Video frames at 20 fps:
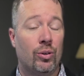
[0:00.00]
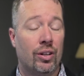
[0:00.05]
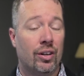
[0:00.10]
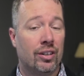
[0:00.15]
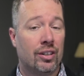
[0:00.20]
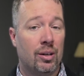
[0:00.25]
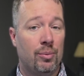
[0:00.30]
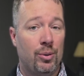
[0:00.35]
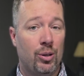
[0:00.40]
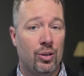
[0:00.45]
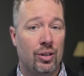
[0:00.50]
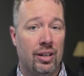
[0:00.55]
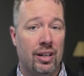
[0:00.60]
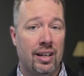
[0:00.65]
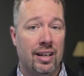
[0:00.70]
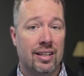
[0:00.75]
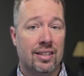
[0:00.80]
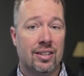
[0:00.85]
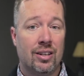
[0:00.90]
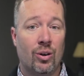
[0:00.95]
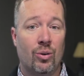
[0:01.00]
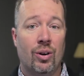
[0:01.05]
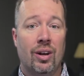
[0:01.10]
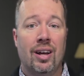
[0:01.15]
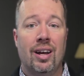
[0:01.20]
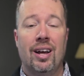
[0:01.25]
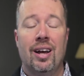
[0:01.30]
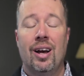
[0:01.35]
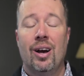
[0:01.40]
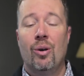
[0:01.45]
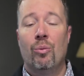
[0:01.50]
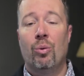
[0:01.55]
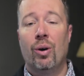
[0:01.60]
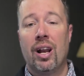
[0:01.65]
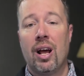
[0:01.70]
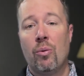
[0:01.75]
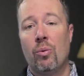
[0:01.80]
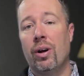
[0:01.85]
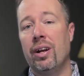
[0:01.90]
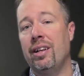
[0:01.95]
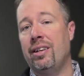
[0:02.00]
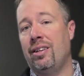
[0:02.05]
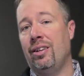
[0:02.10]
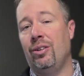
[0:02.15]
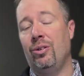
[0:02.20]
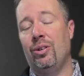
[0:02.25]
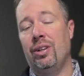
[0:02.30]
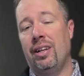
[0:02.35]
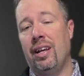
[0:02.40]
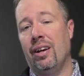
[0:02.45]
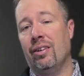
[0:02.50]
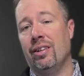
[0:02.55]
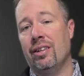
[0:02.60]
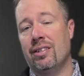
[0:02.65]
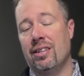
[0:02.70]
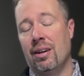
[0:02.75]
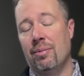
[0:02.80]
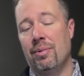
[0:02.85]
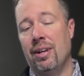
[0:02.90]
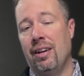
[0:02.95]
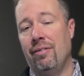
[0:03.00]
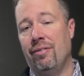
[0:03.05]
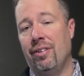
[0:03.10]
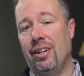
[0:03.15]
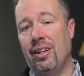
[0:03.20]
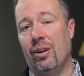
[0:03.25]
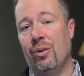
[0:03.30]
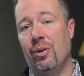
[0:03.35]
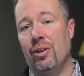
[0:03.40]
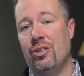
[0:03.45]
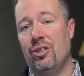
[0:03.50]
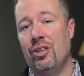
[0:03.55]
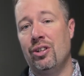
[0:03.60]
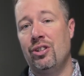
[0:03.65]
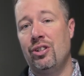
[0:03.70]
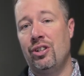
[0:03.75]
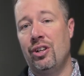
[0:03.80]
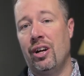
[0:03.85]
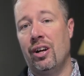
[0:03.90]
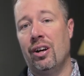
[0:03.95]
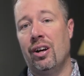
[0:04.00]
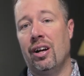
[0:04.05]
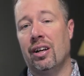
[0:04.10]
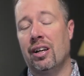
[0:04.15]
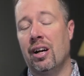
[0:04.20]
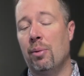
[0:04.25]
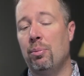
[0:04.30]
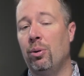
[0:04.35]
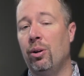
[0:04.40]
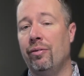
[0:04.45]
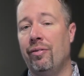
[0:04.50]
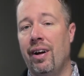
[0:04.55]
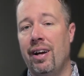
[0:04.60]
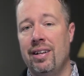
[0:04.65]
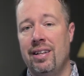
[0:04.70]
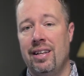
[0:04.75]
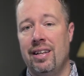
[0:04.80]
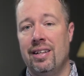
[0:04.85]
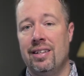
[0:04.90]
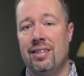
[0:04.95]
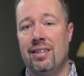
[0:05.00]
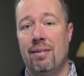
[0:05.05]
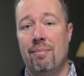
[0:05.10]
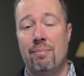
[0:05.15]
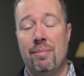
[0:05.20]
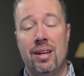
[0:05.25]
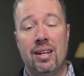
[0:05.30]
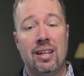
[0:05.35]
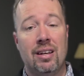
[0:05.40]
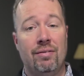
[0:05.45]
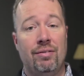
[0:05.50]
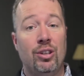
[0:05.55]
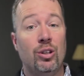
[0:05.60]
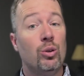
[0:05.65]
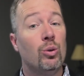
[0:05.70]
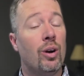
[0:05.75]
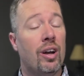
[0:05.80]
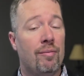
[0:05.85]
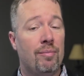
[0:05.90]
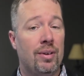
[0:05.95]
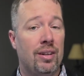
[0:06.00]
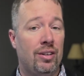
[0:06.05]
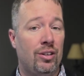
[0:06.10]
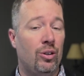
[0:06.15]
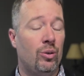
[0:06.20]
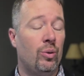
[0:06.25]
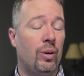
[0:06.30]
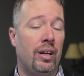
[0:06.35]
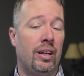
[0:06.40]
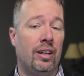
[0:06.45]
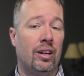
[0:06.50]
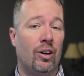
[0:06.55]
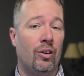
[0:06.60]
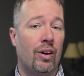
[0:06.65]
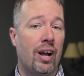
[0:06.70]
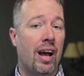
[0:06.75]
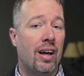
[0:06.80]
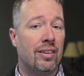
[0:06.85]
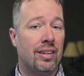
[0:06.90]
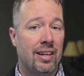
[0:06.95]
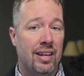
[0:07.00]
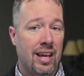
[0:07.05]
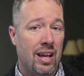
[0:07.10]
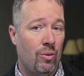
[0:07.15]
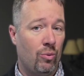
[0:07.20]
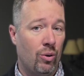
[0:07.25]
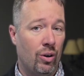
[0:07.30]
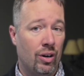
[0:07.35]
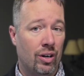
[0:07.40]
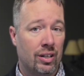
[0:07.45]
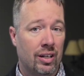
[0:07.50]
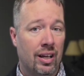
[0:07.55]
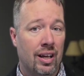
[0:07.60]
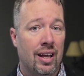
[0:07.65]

our community. And so what I wanted to do today on this update video is just share a couple of ideas that many of you have been doing around the network